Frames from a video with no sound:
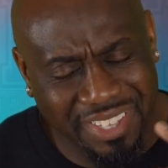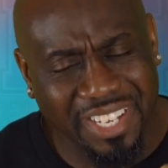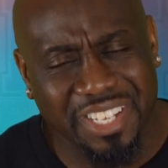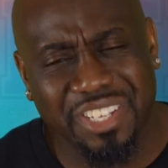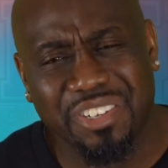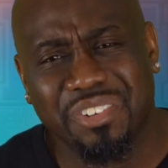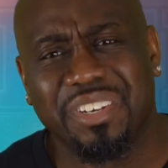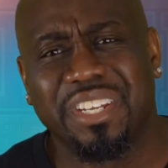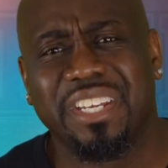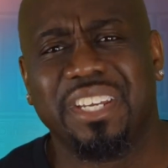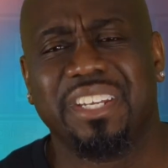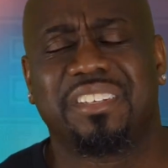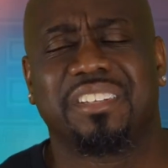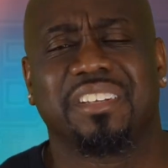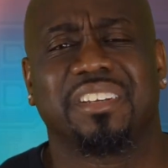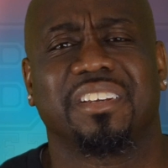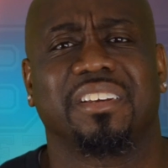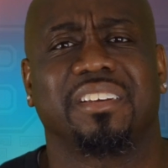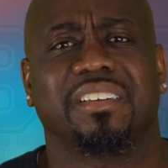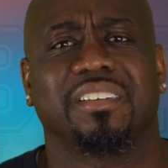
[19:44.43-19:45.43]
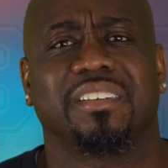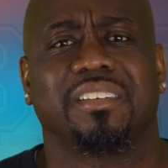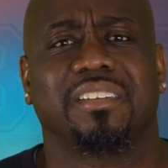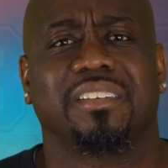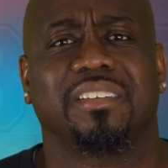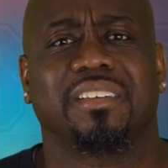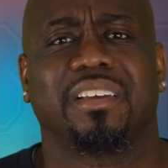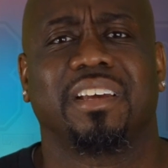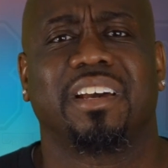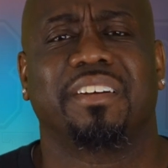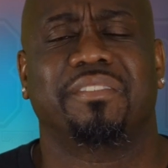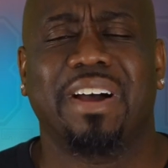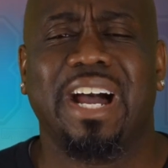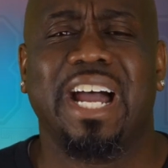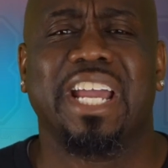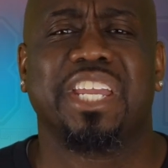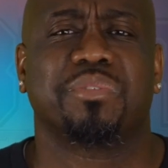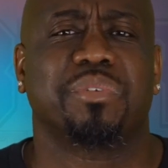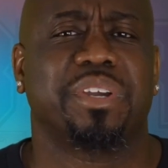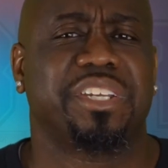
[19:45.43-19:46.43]
then you need to
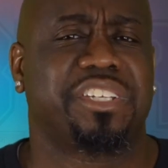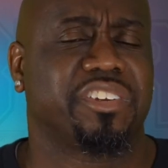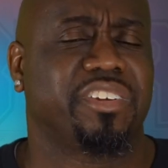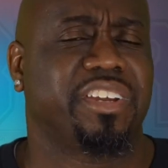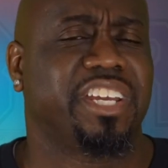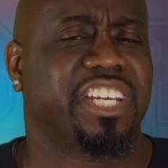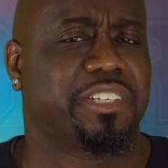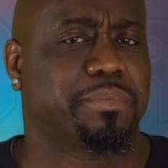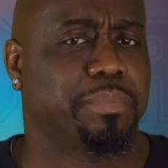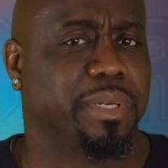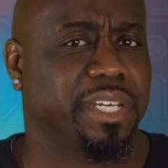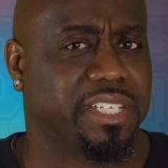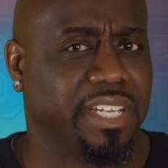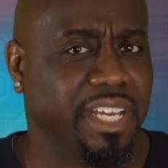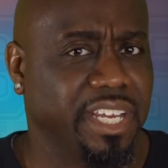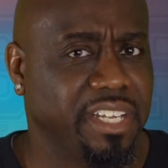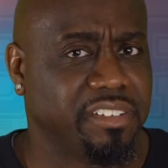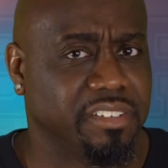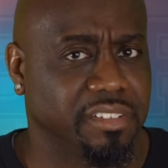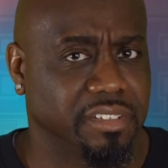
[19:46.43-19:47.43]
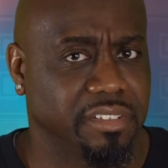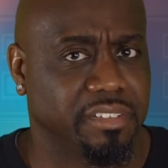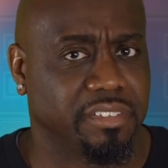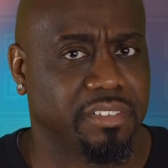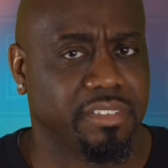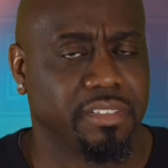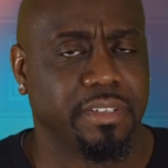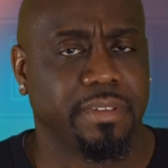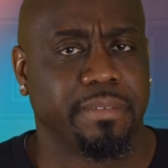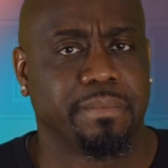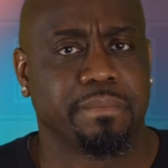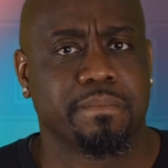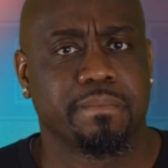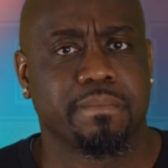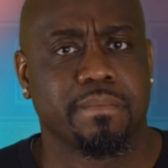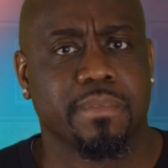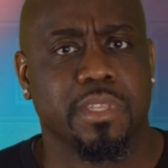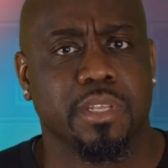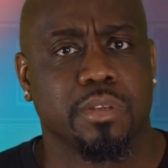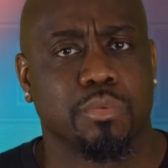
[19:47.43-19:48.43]
evaluate your expectations.
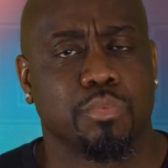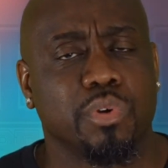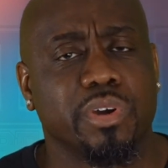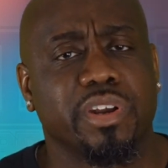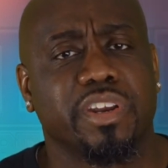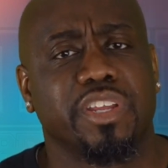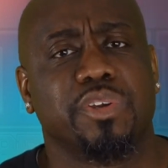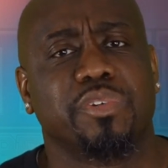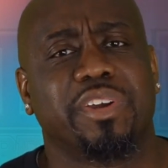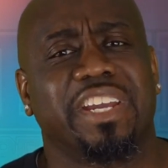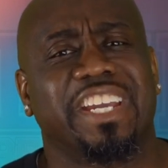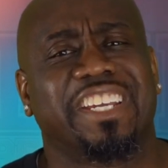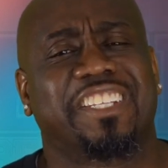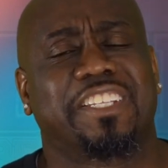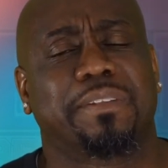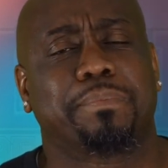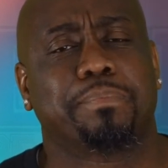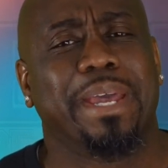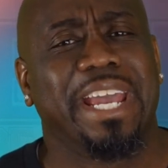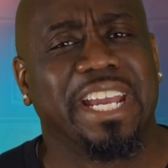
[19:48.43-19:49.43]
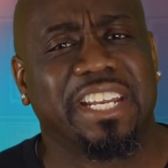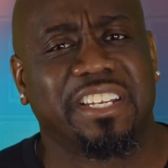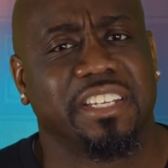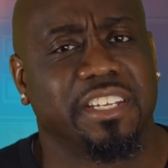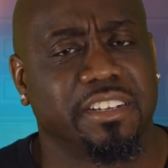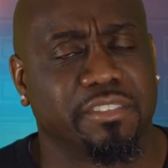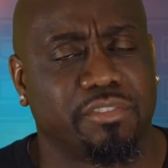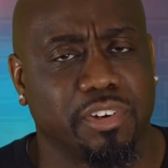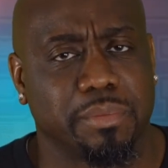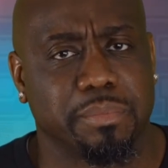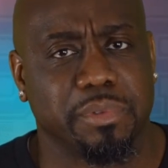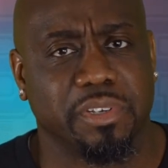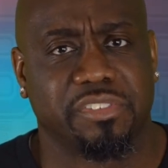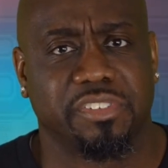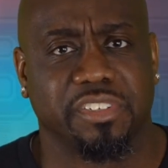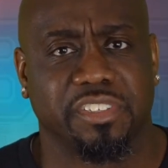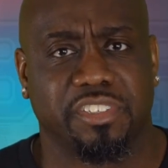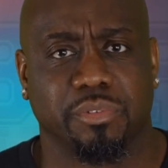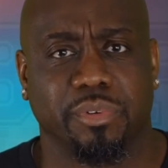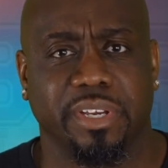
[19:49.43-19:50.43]
What are you expecting from your
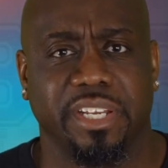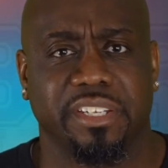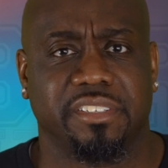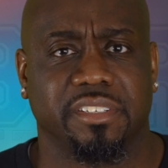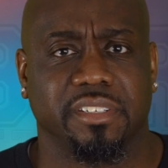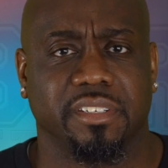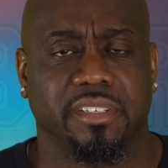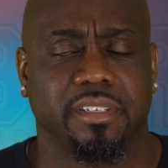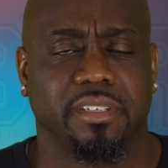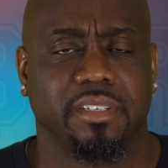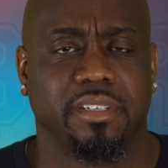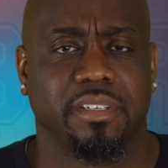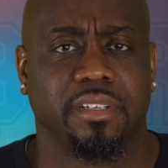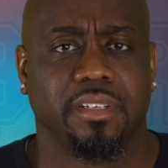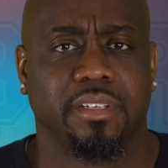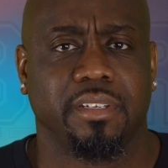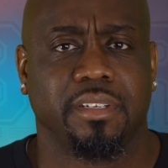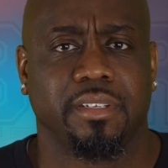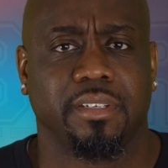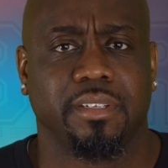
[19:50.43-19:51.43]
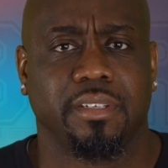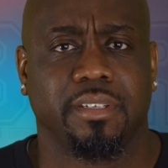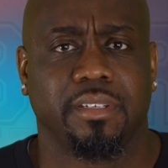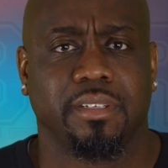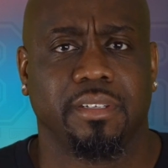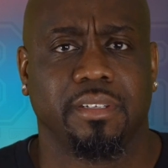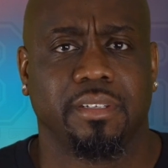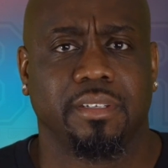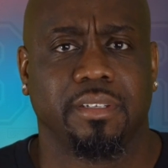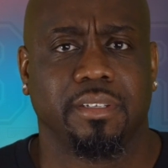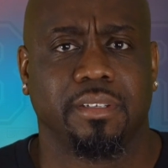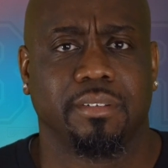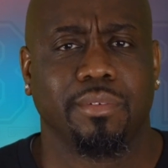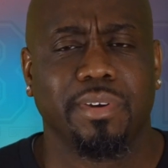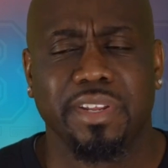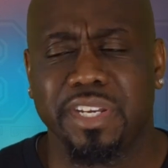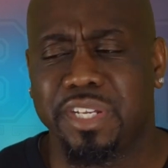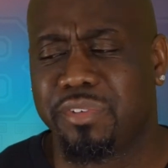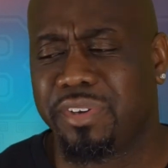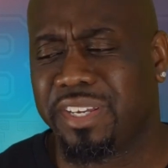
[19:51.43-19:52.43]
situation?
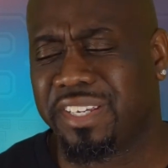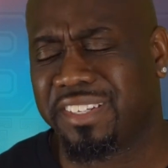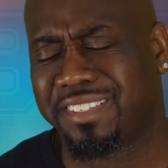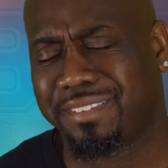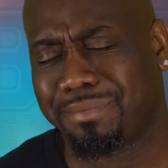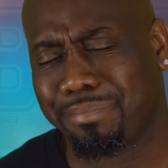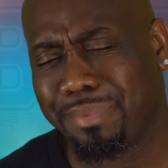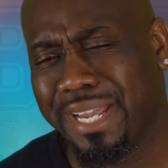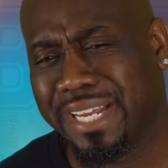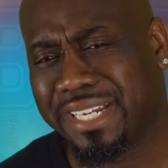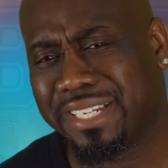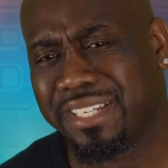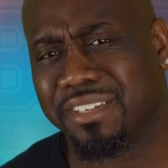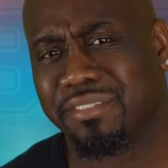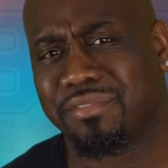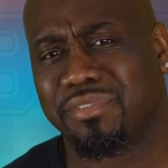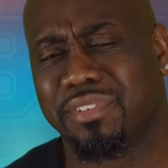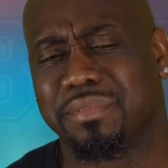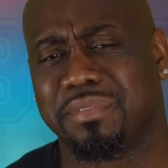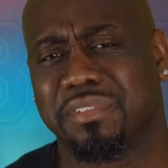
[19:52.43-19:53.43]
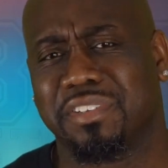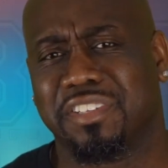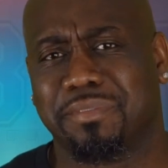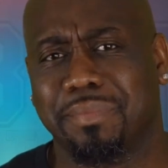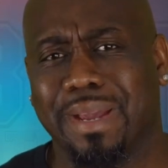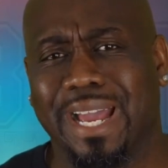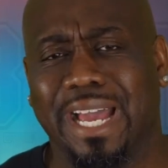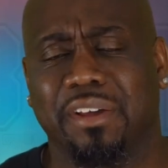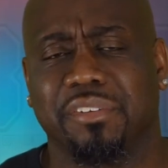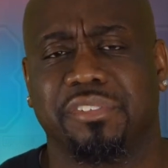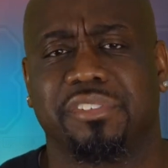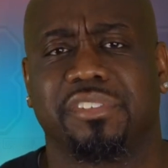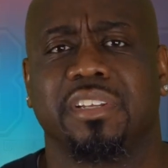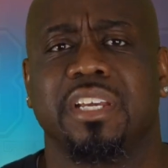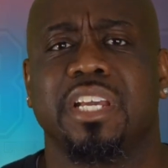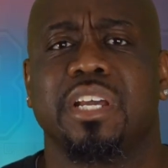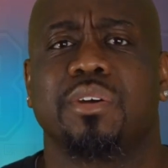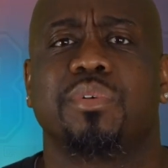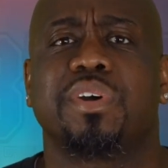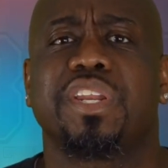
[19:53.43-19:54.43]
What are you expecting from your spouse?
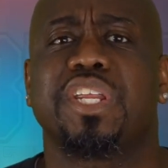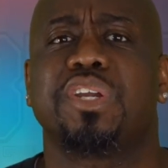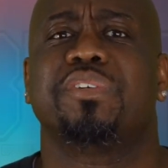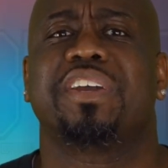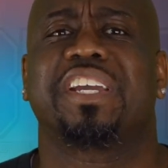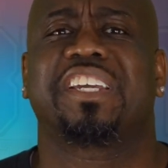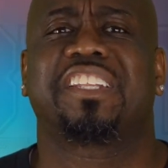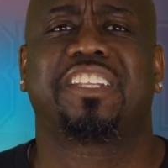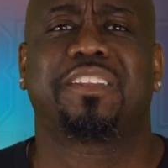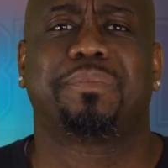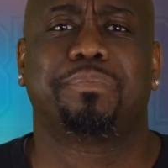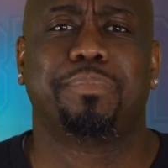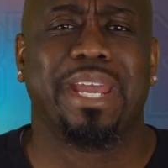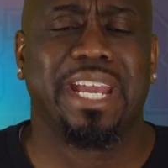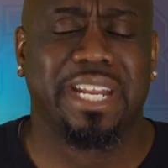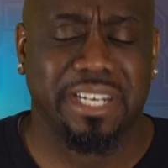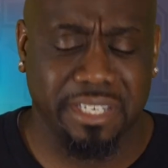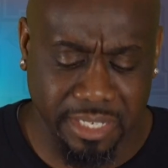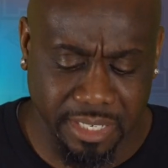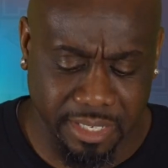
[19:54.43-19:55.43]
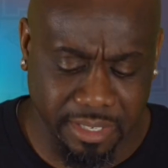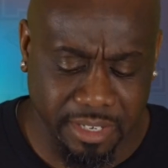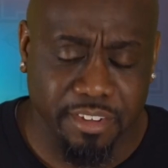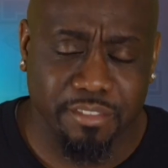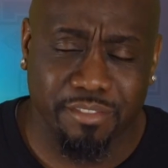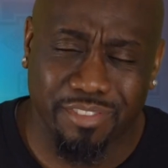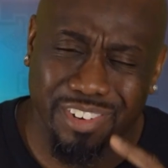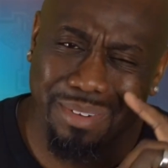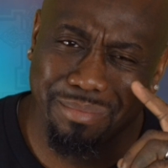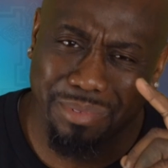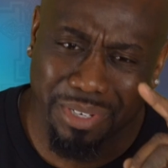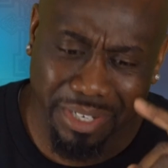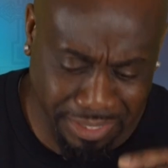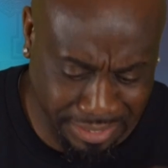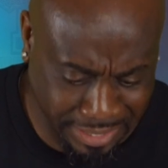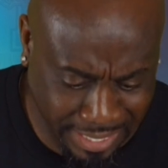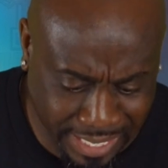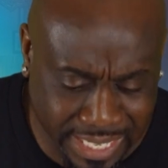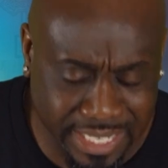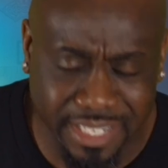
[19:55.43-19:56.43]
What are you expecting from your
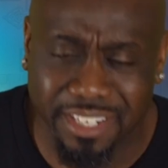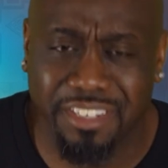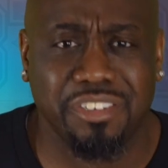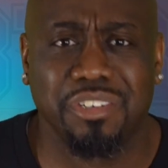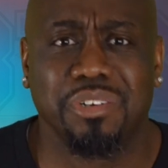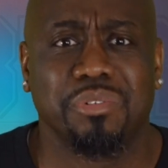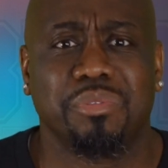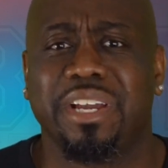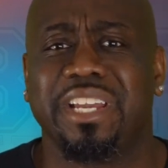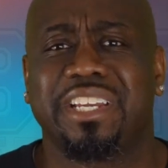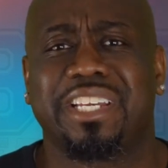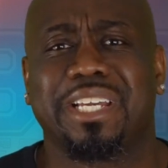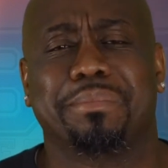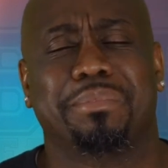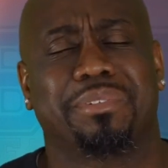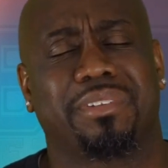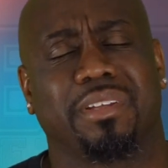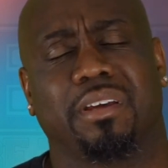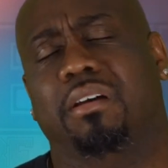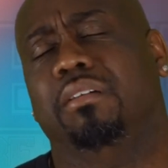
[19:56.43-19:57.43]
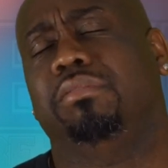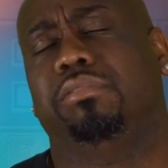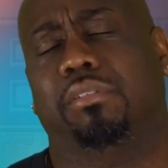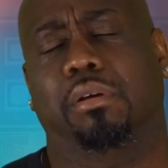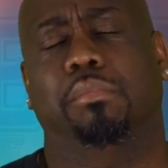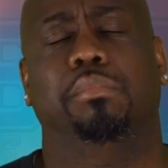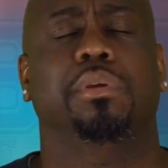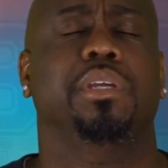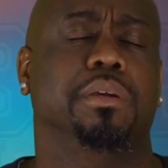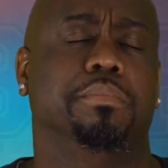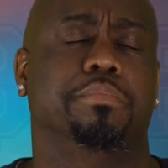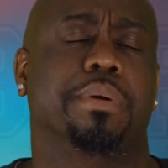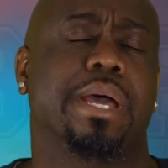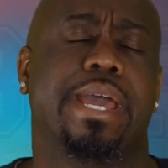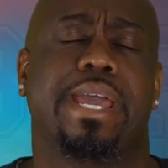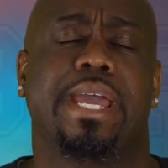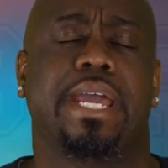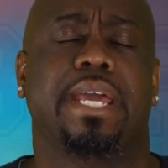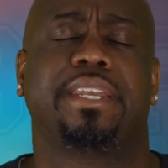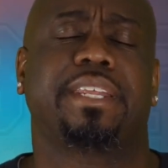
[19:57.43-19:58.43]
day? Did you wake up and say, oh, it's going to be a
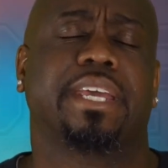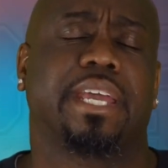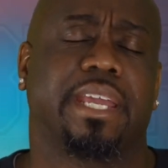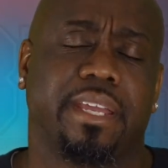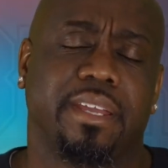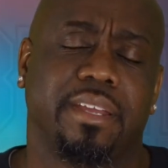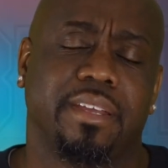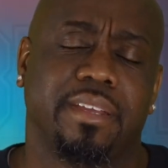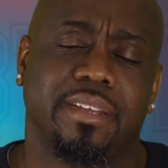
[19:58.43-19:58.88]
bad day?